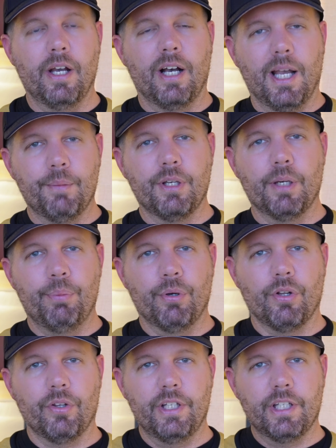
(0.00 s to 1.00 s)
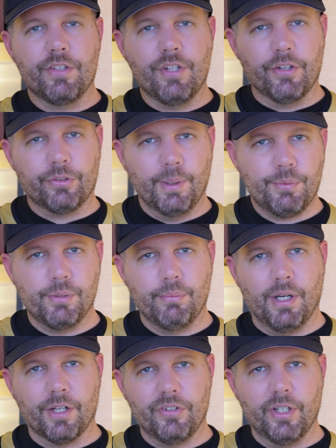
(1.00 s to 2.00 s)
I'm going to put a link in the description
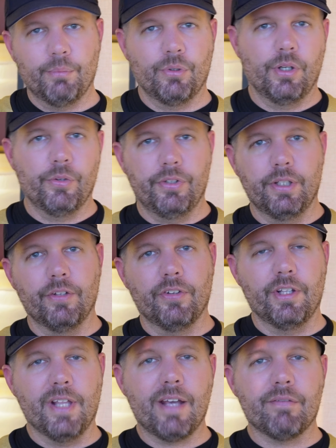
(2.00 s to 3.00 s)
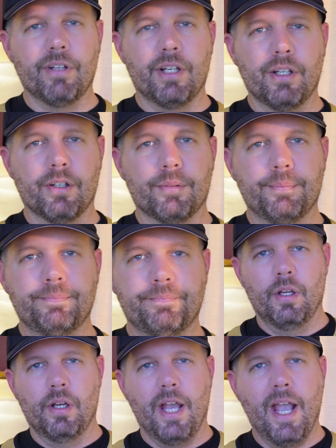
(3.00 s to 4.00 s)
box down below so you can see that video.
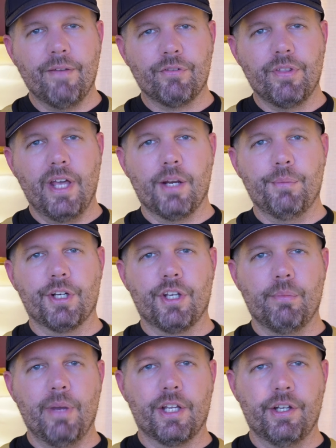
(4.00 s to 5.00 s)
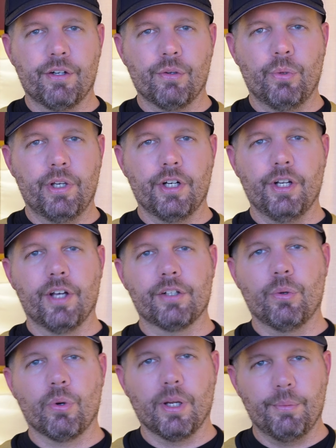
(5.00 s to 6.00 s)
After that, I'm going to come back here to Wynn and
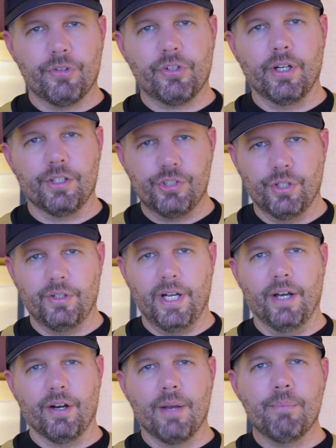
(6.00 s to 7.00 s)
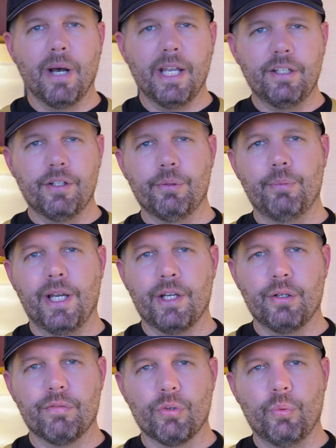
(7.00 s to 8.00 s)
Encore, and I'm just going to chill out. I might go back
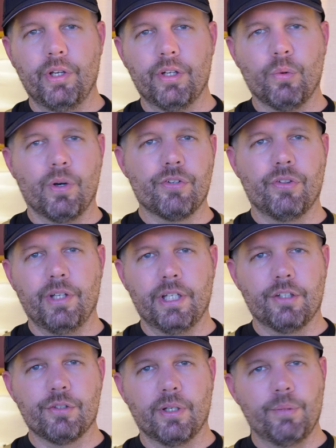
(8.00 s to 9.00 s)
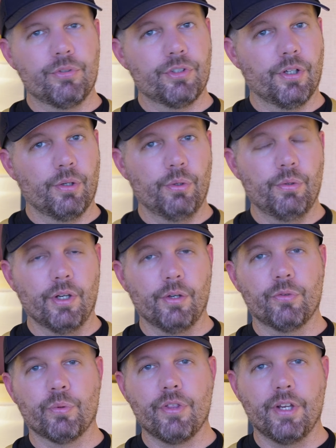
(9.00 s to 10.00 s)
over to Wynn and watch the Lake of Dreams show. Who
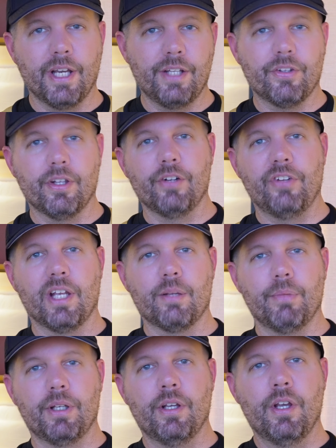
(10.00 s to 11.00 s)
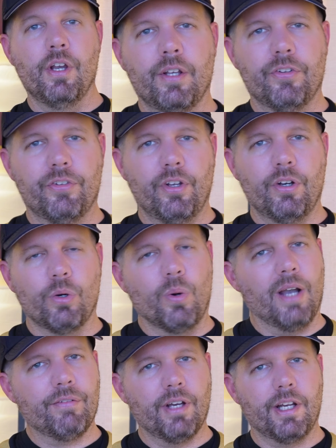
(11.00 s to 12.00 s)
knows where the night's going to take me. So
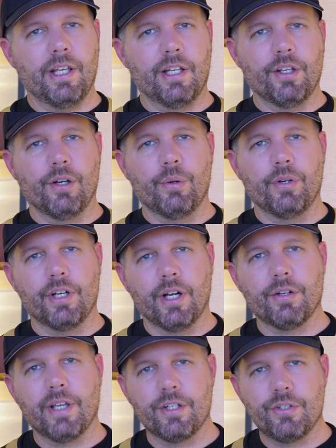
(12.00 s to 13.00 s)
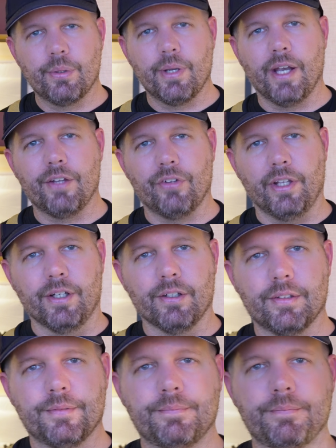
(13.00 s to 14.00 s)
I've got to get going, and I'll catch you guys later.